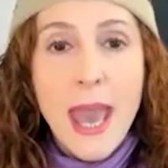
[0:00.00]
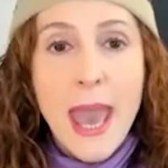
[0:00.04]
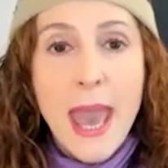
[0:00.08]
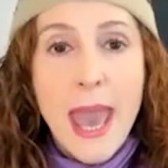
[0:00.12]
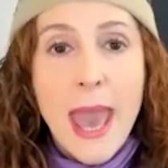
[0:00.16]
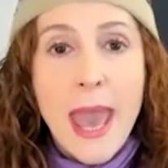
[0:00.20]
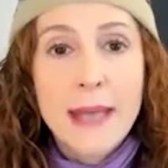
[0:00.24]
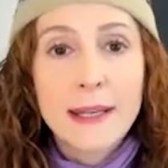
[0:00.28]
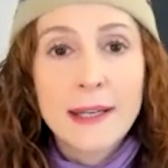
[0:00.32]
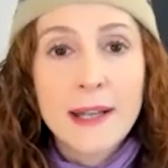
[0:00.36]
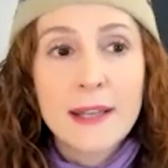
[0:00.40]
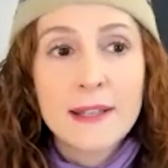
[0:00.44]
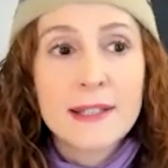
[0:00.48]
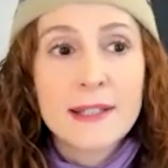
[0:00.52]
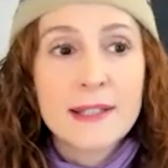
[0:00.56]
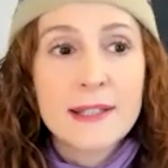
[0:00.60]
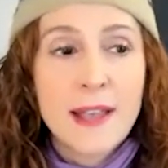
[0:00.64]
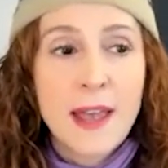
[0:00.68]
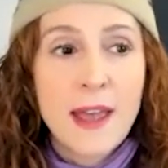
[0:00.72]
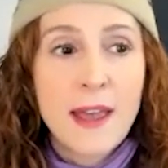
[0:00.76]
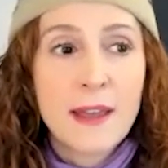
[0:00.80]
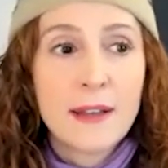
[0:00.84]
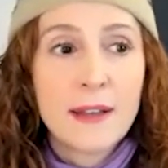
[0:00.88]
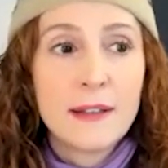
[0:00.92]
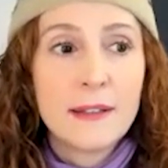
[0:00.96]
And I
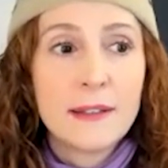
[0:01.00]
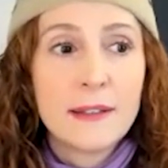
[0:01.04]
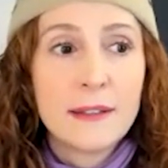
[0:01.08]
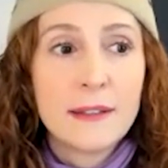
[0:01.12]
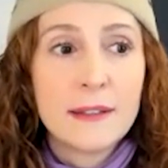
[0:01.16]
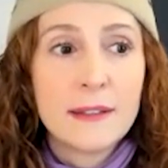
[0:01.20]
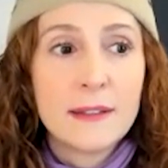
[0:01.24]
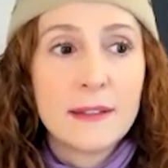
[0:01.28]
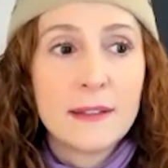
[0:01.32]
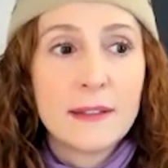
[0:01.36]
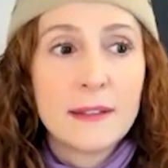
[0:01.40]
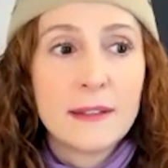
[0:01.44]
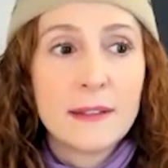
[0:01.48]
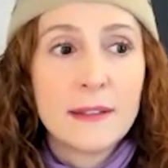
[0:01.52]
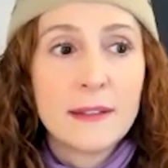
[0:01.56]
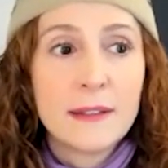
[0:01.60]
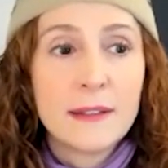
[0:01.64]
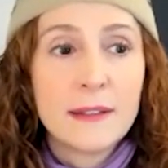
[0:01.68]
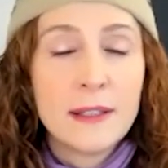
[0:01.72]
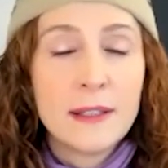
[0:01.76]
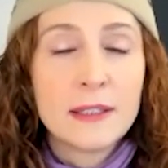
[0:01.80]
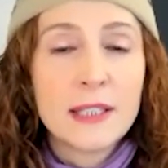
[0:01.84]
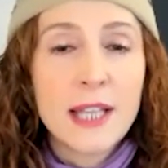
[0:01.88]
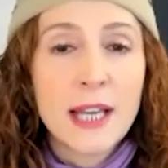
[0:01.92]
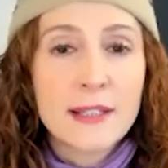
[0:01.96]
said,
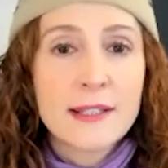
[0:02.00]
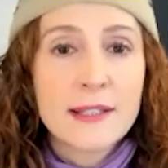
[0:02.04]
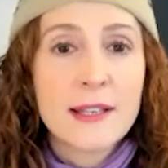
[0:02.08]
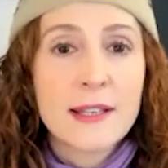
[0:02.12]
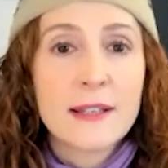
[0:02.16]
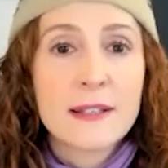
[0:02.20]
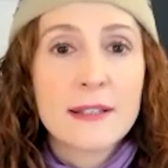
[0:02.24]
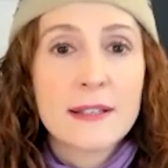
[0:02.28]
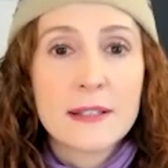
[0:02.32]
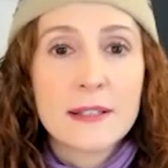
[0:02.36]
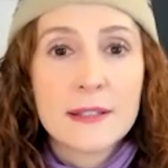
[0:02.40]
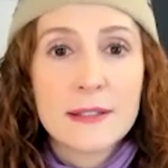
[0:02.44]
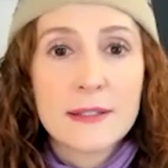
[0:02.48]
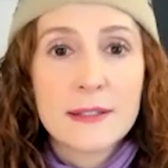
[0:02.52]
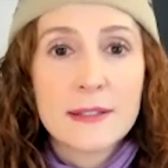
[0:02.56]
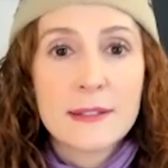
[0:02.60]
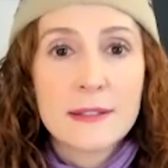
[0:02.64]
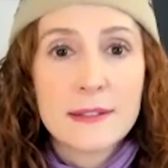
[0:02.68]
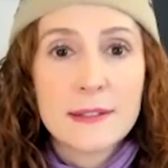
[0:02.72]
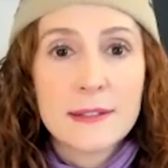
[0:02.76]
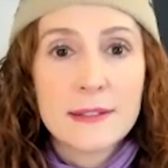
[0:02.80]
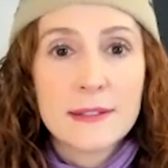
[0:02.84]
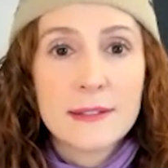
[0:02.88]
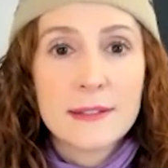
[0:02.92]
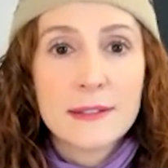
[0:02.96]
Alexis,
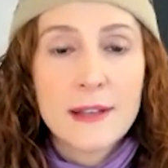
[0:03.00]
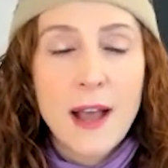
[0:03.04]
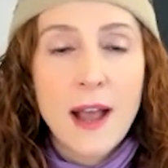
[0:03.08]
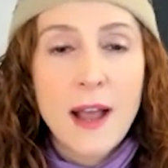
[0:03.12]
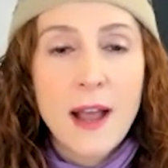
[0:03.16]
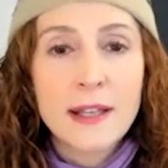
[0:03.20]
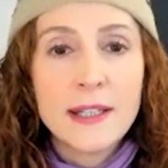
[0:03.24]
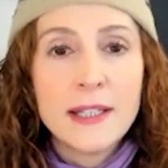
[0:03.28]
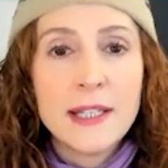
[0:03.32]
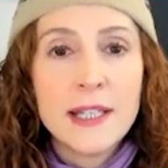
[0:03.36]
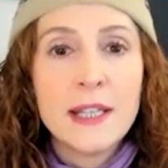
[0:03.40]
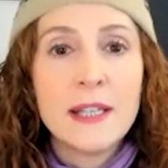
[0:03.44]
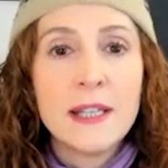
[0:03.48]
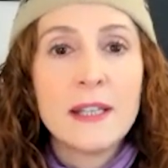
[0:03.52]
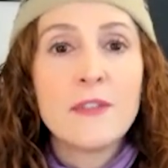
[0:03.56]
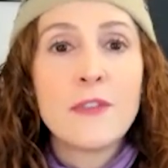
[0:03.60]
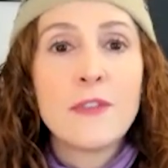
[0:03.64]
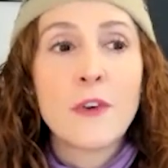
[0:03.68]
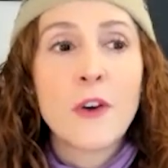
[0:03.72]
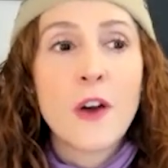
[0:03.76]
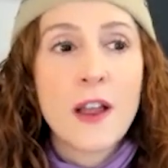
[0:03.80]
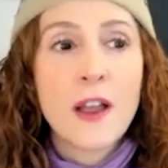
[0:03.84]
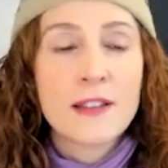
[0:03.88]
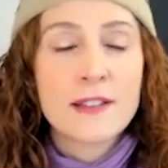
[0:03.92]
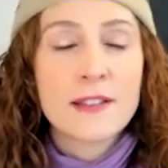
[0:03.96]
I need
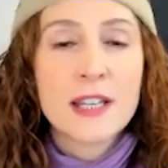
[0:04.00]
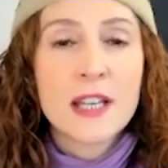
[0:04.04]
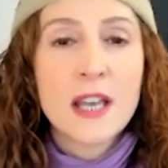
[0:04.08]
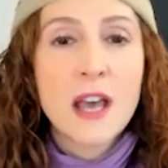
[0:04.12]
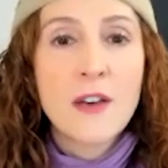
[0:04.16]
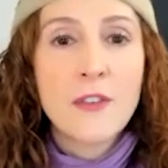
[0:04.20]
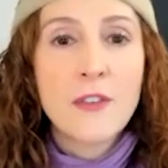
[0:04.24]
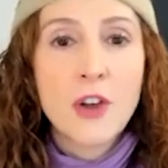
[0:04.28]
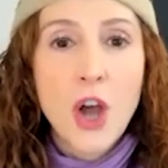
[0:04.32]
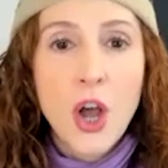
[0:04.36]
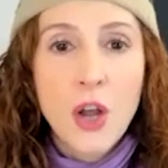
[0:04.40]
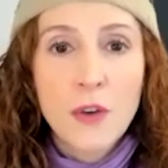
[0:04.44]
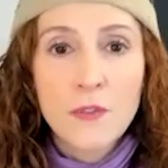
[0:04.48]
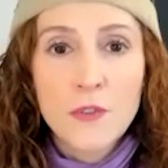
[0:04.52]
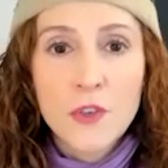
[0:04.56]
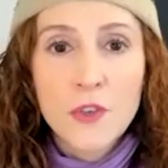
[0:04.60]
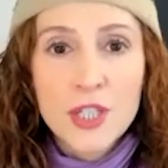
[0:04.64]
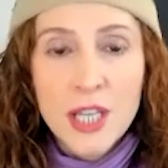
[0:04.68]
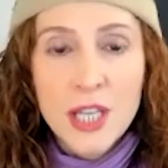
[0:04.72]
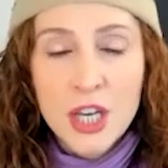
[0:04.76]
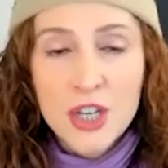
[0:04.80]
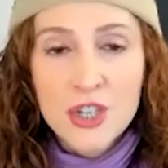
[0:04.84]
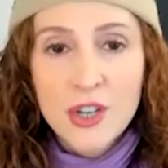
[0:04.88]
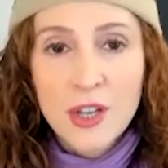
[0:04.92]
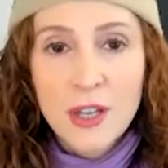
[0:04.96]
for us to have a
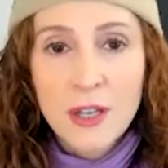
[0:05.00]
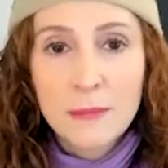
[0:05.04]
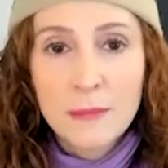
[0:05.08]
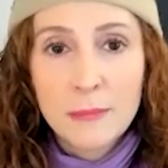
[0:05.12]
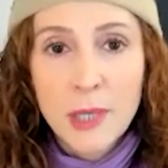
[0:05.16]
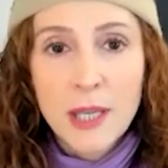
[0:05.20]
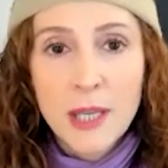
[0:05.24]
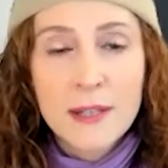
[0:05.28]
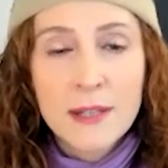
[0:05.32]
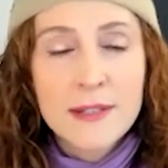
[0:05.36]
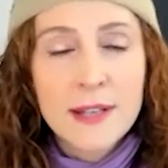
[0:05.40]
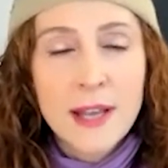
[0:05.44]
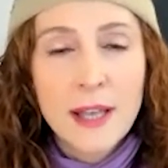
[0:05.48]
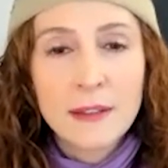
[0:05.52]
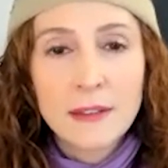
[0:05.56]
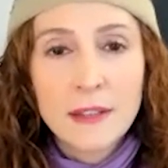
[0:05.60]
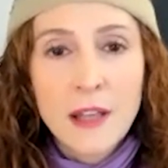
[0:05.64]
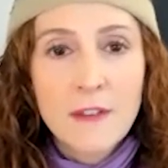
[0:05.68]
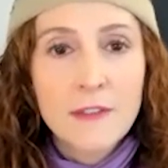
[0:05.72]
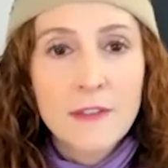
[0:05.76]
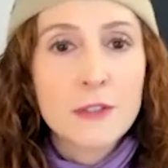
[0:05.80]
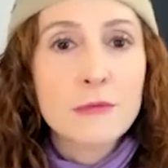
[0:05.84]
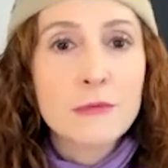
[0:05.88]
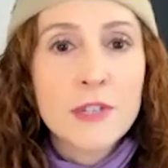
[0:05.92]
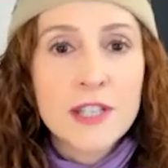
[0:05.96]
conversation because I
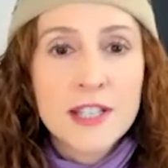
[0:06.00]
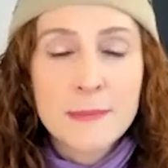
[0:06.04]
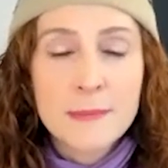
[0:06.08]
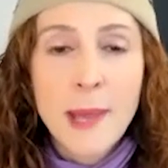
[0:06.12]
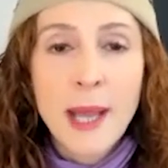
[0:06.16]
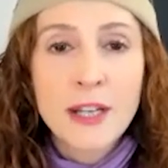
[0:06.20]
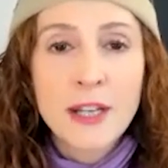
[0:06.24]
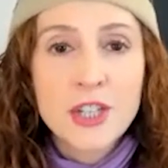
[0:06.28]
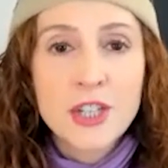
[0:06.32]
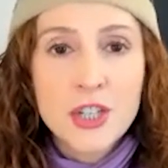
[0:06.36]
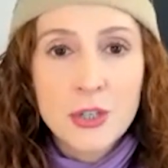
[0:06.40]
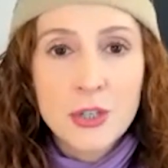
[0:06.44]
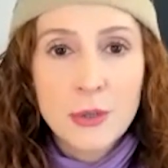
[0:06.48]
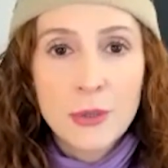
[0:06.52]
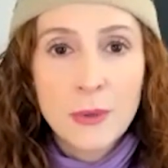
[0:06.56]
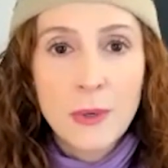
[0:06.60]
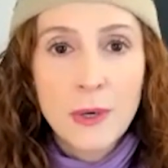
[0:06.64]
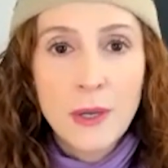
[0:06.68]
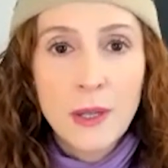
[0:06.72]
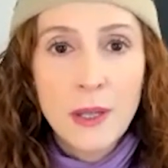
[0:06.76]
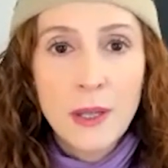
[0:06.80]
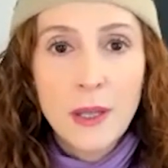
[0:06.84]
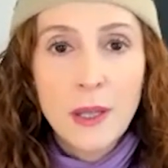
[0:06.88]
love and respect you.